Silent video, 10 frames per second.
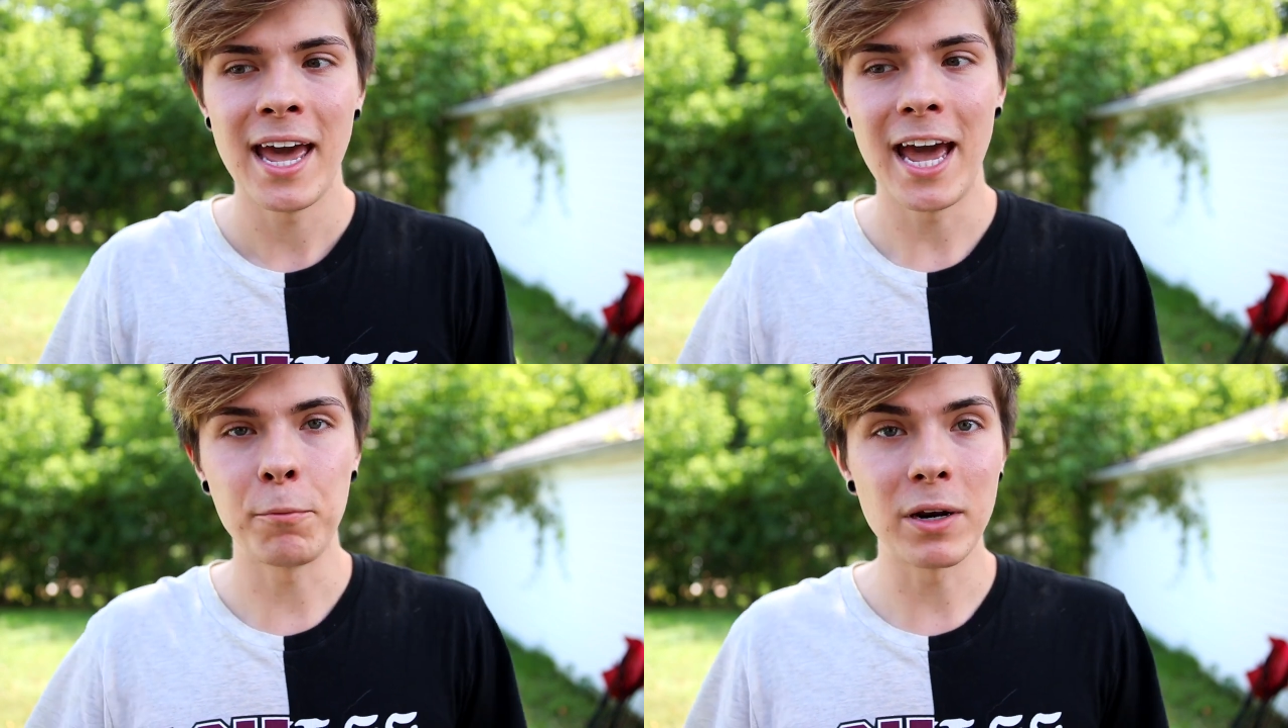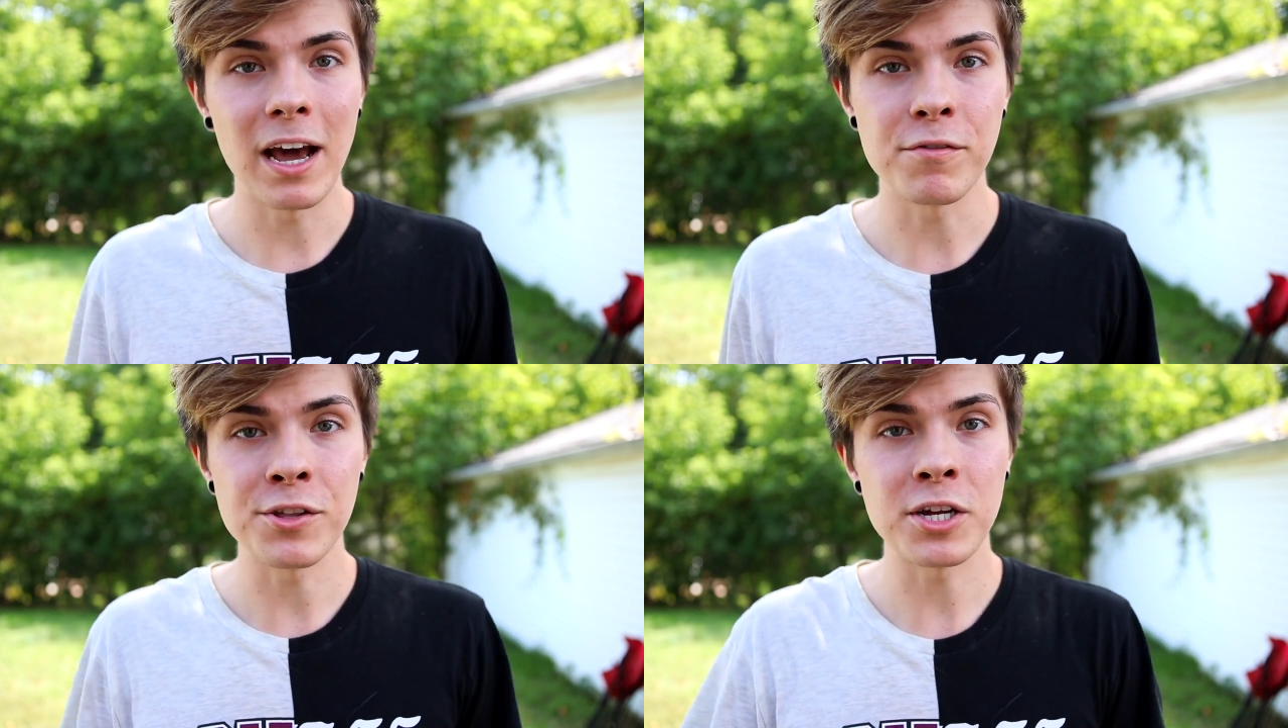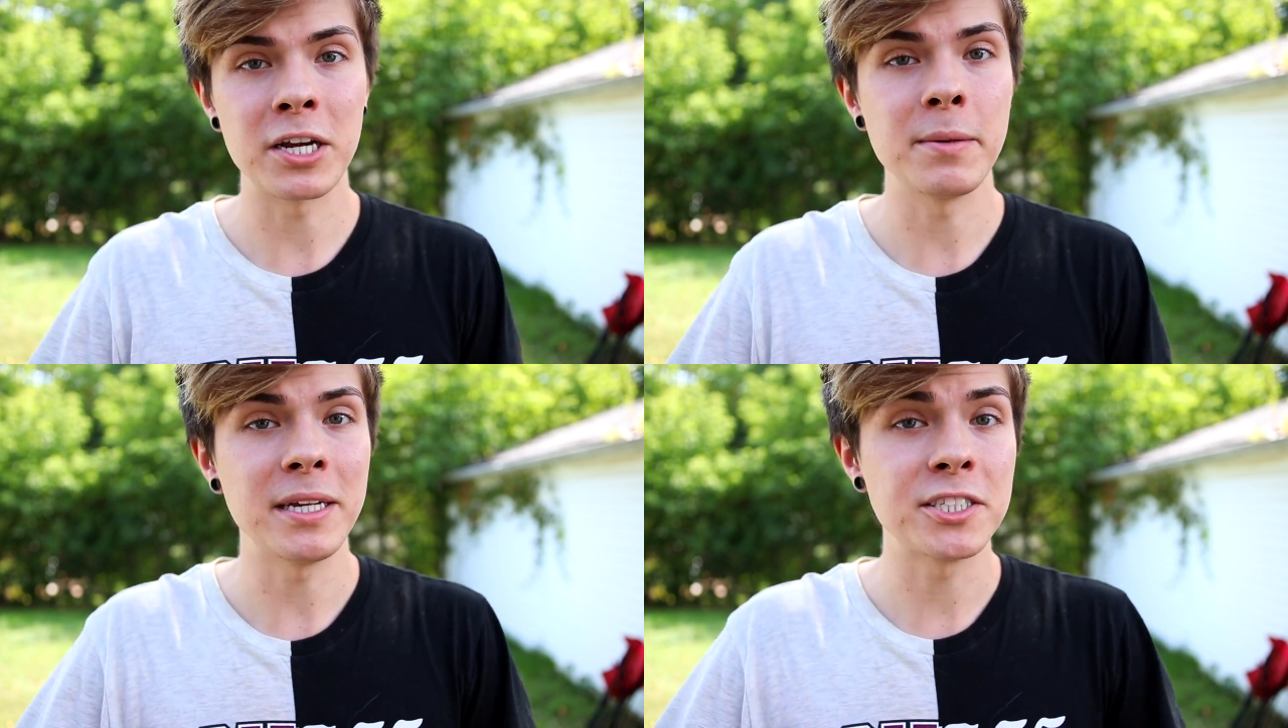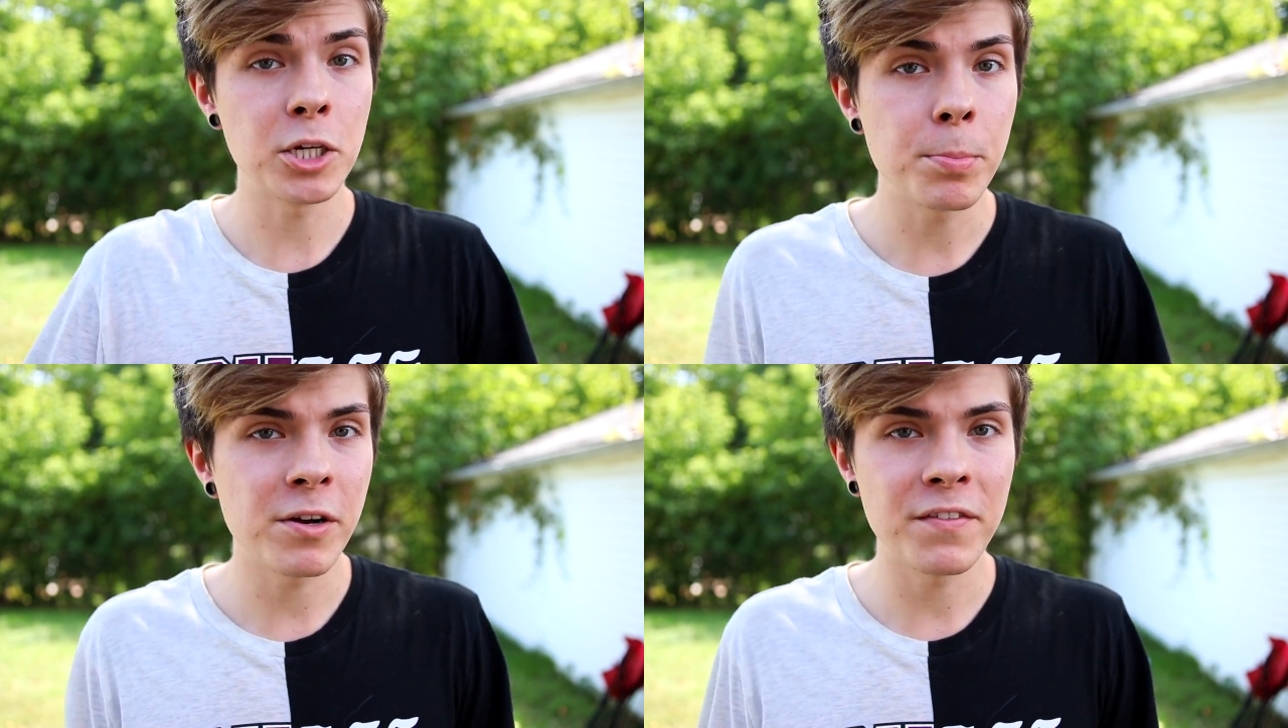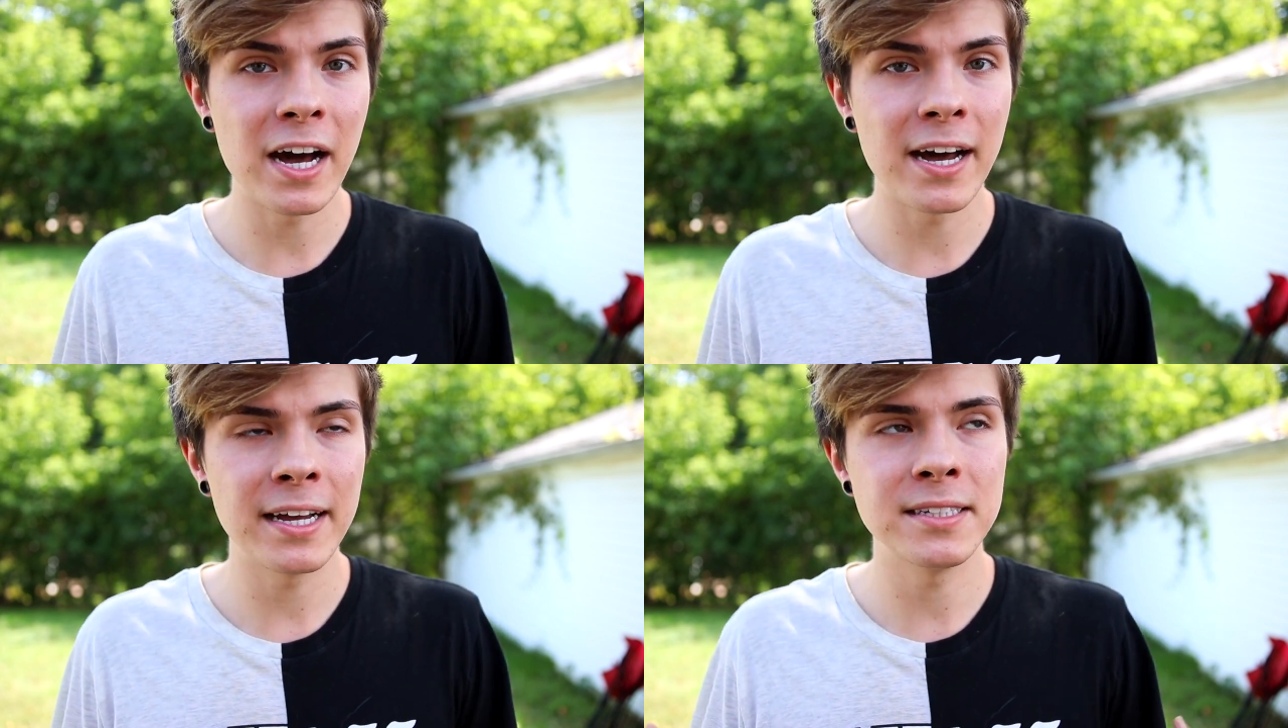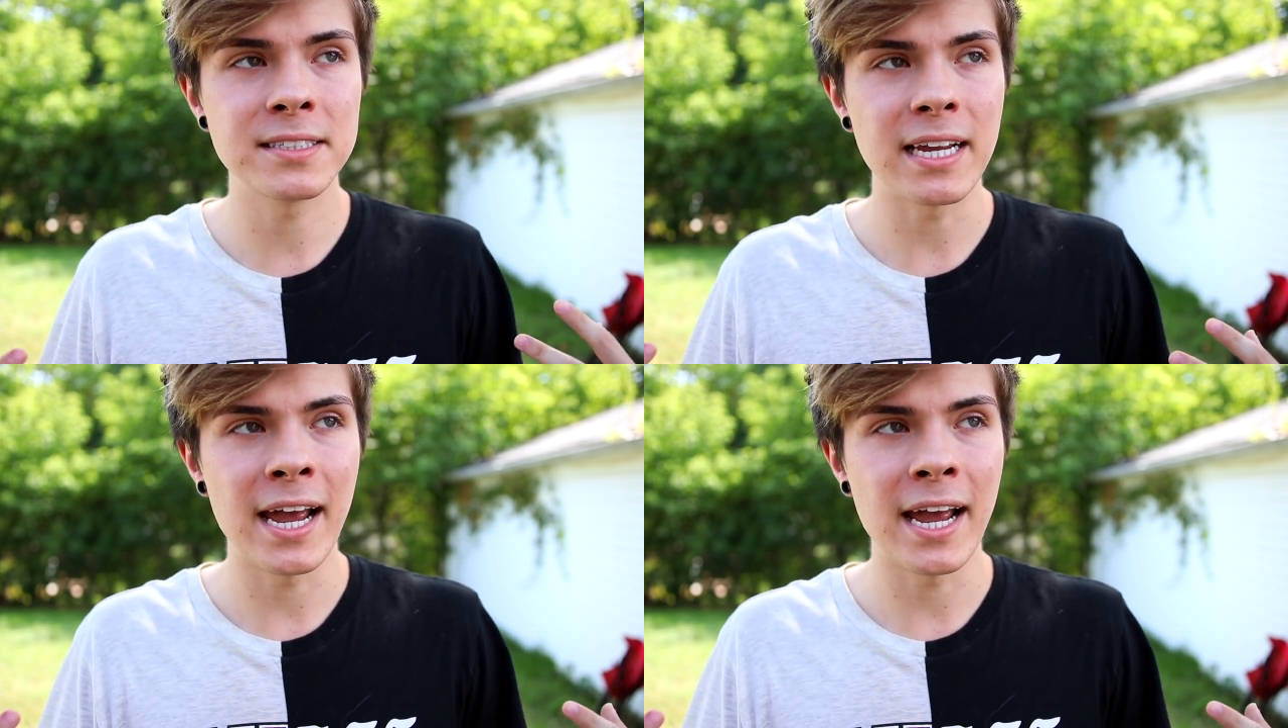and whatever. They're gonna be supervised,